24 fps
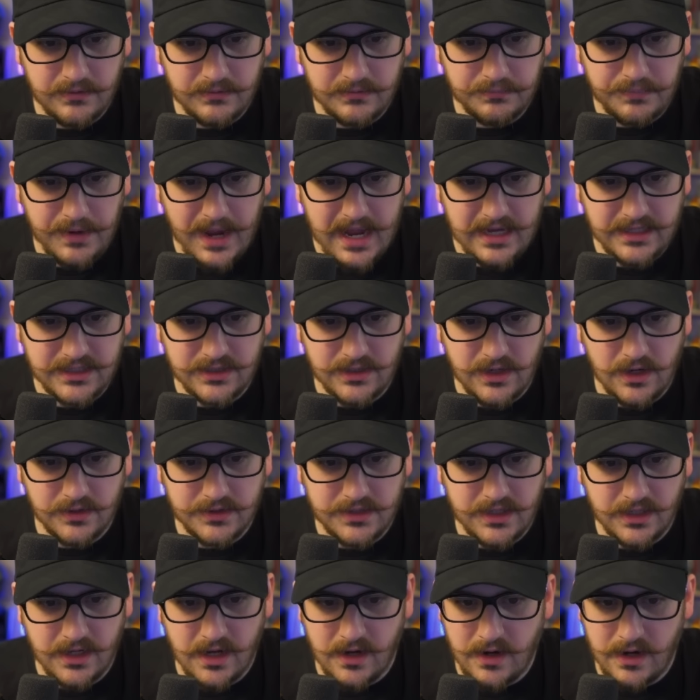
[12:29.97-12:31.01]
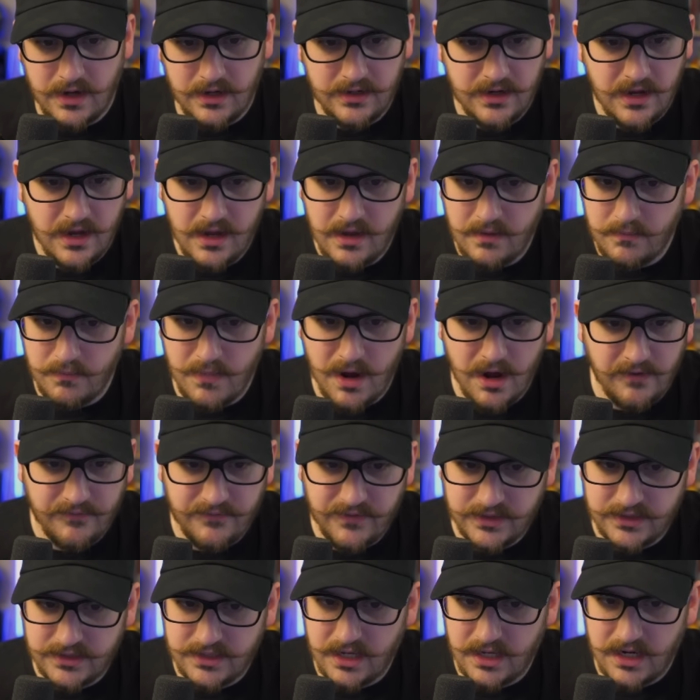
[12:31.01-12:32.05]
patch notes and going,
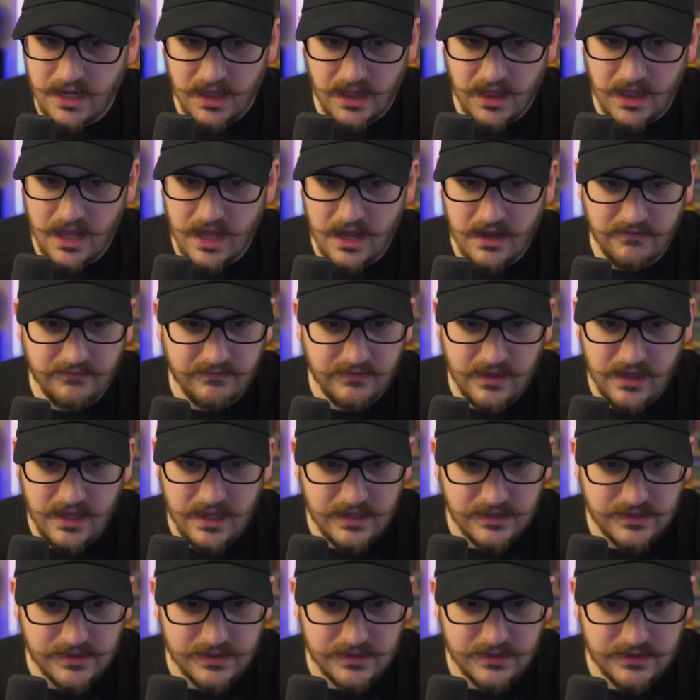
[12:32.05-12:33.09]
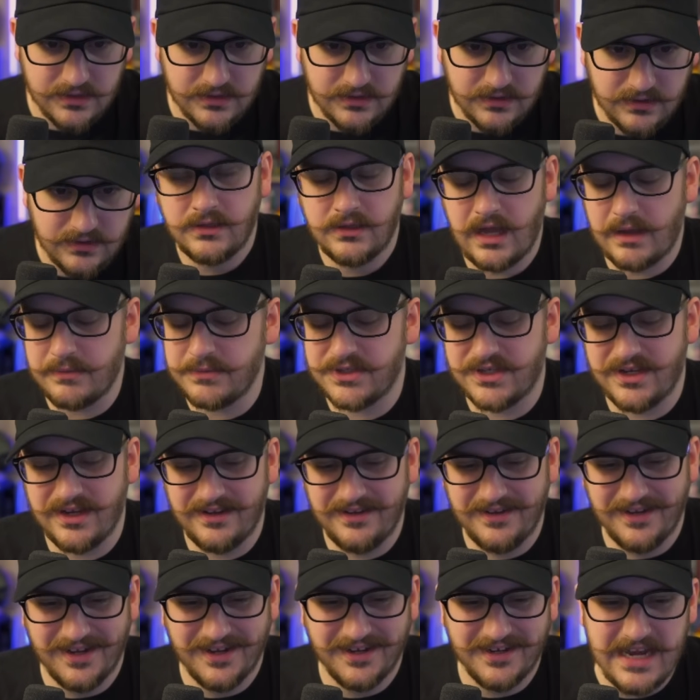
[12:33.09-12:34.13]
Murphy's gonna love this. I'm just
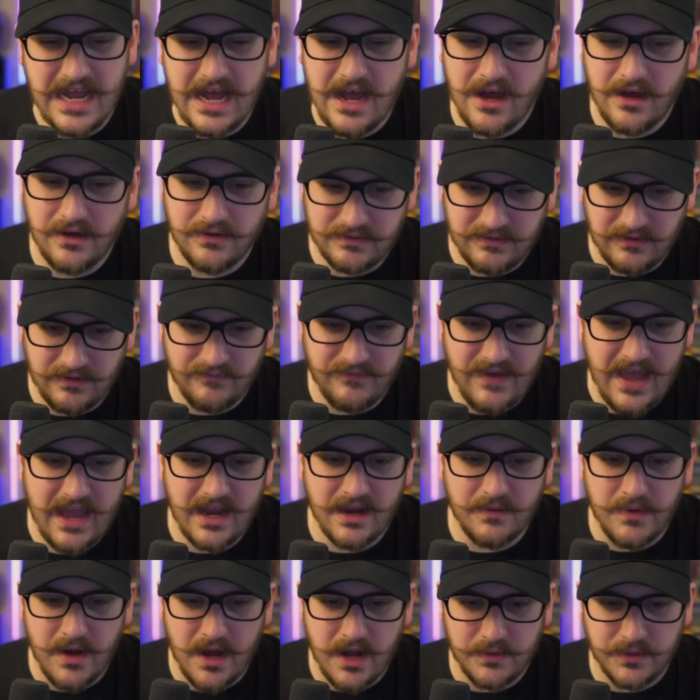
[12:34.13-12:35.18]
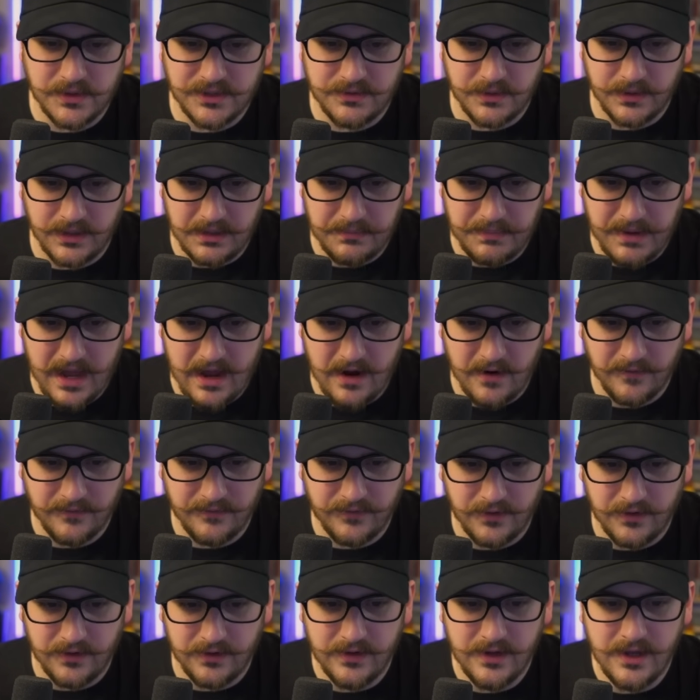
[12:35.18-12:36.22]
kidding. No, Vagabond was really
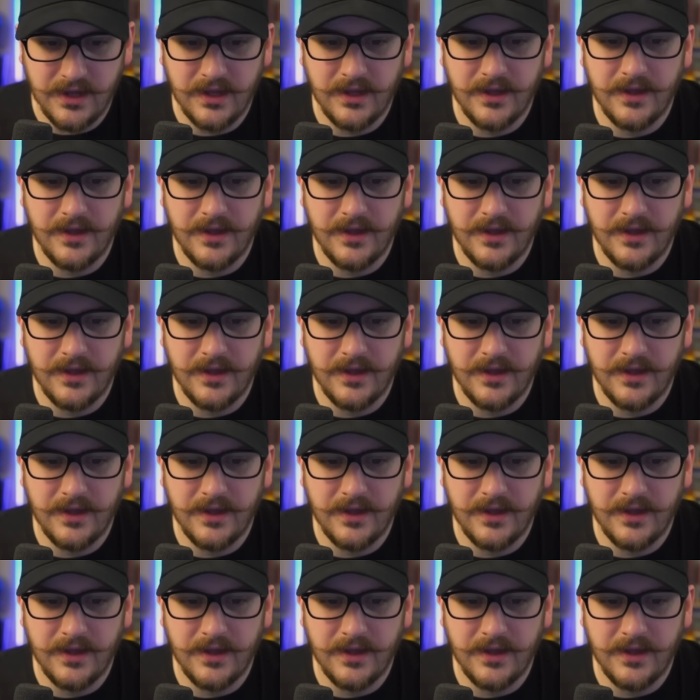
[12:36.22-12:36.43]
powerful.